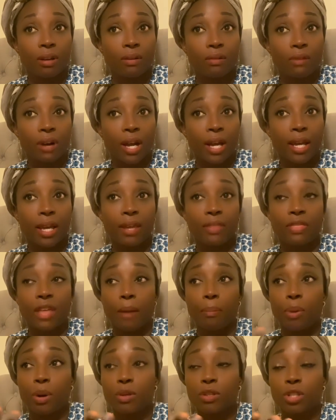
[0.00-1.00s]
right
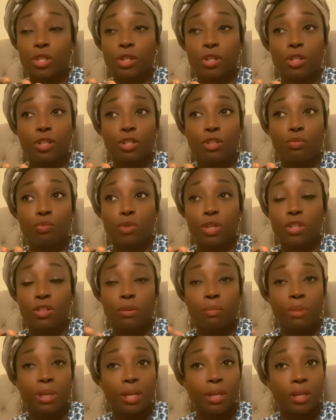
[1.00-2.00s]
that person could either
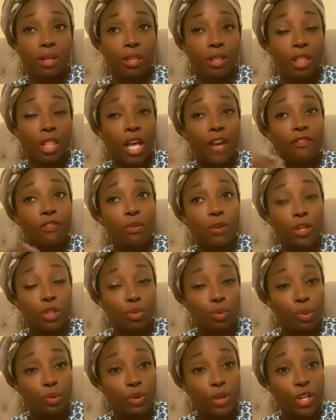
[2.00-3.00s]
be like for
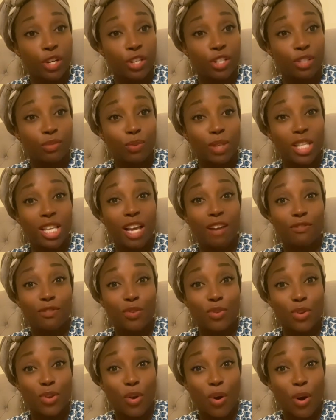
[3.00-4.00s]
us we were in us we left
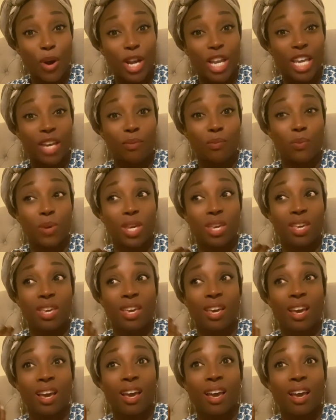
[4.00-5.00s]
new york and
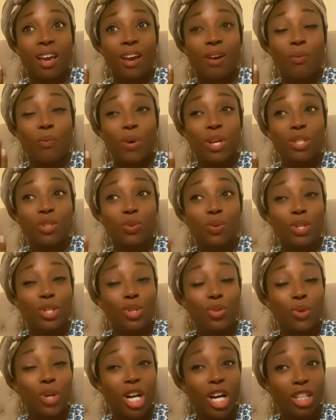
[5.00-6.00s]
we went to a
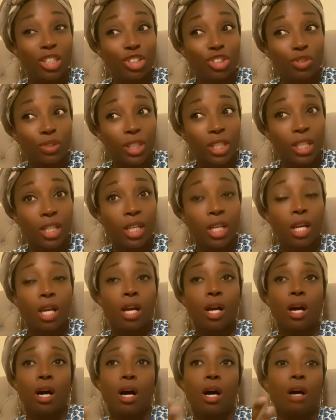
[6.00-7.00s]
new country
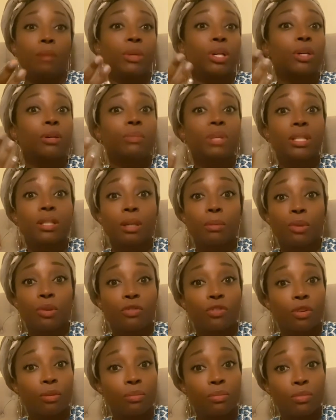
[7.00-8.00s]
um, it could be someone
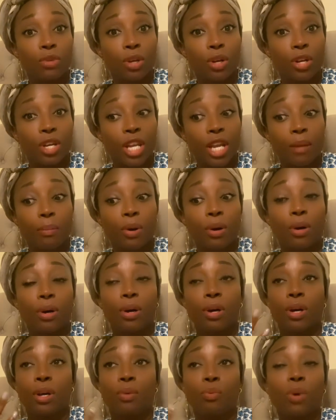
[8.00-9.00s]
from your
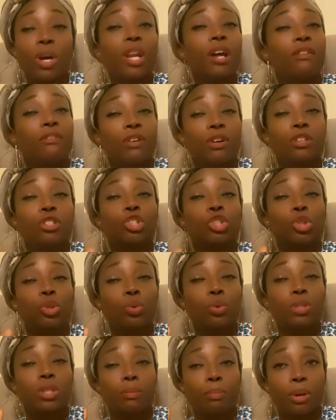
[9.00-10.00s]
neighborhood, whatever.
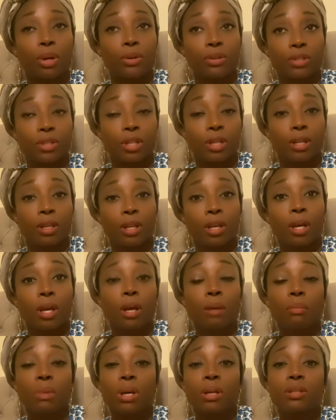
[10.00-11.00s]
Choose a person
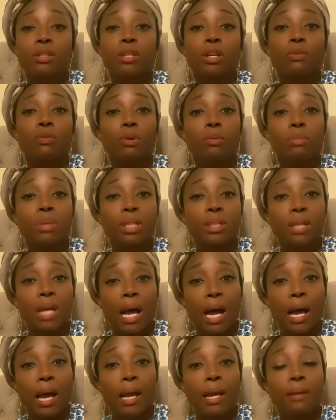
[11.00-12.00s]
because there will be
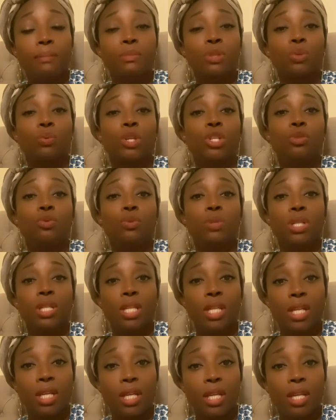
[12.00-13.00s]
times when you
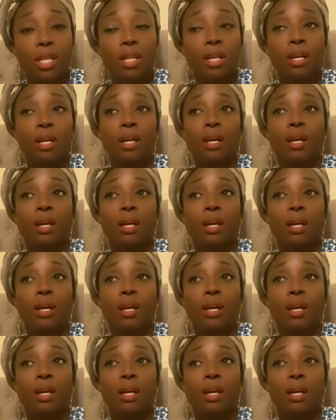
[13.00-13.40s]
need